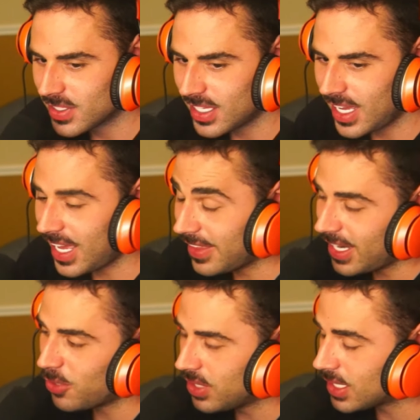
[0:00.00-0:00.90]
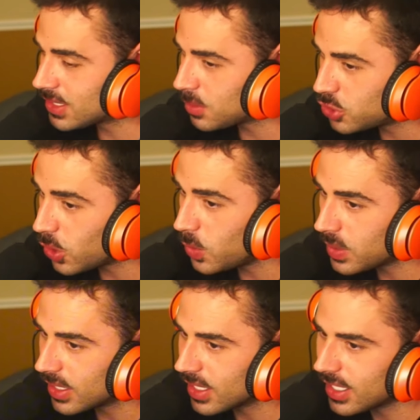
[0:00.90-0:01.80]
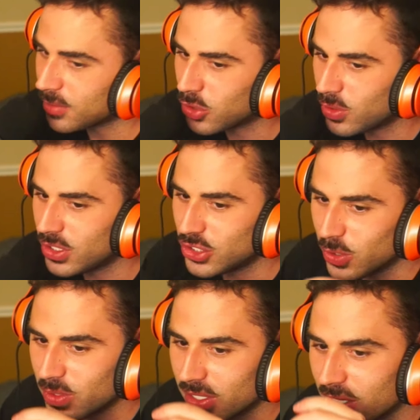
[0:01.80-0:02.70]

And then I realized I'm joking. Like I'm totally joking.